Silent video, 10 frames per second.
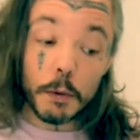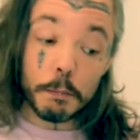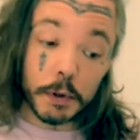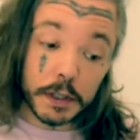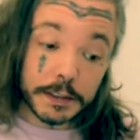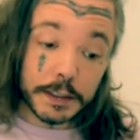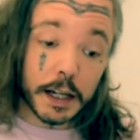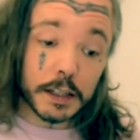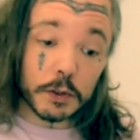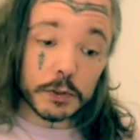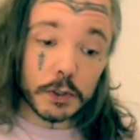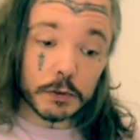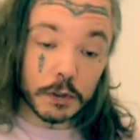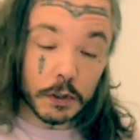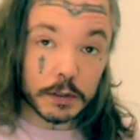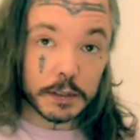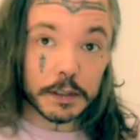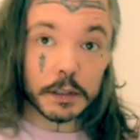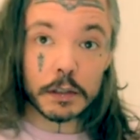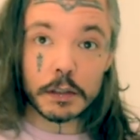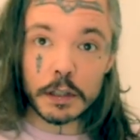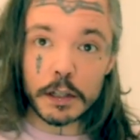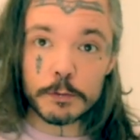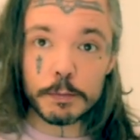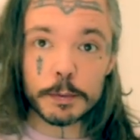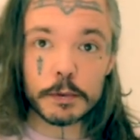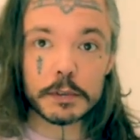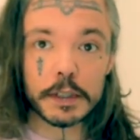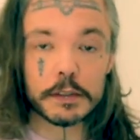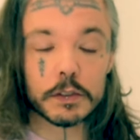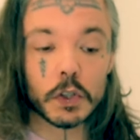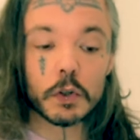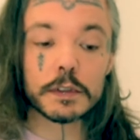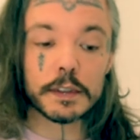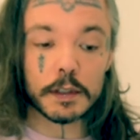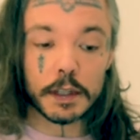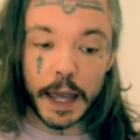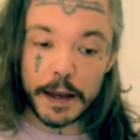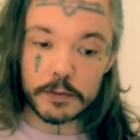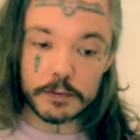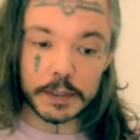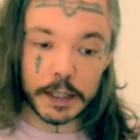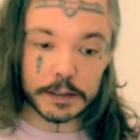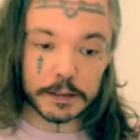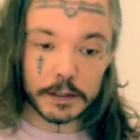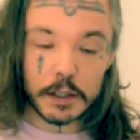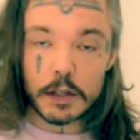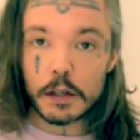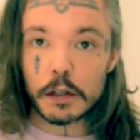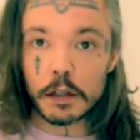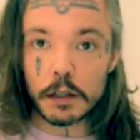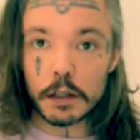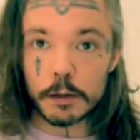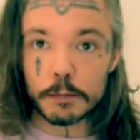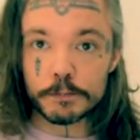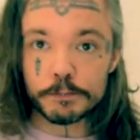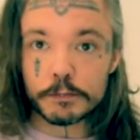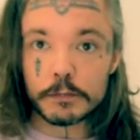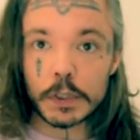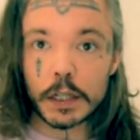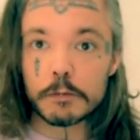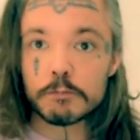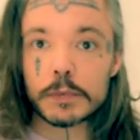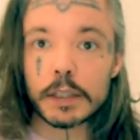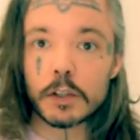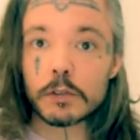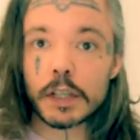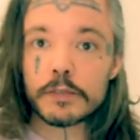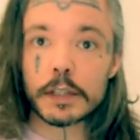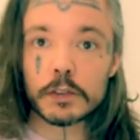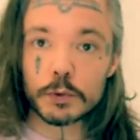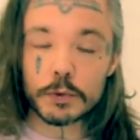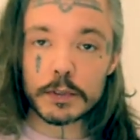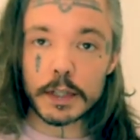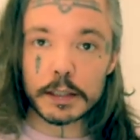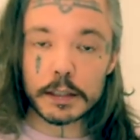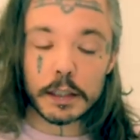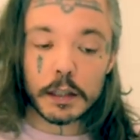But I also know that there are a lot of people that don't have that, that don't have that tool set.